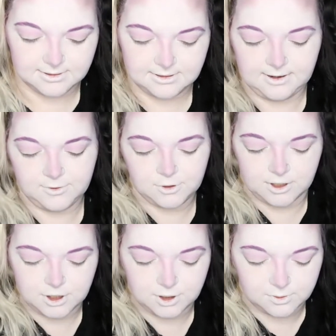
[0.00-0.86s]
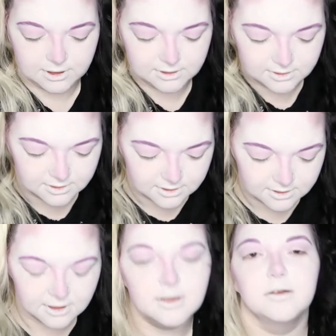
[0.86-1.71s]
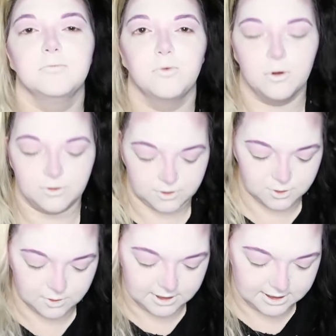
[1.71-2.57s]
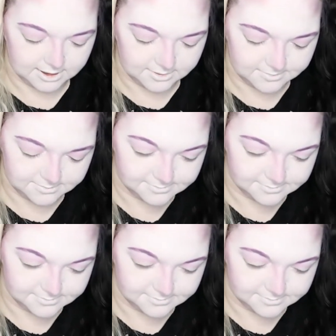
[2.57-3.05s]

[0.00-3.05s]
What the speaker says: Never trust children. Moral of the story here.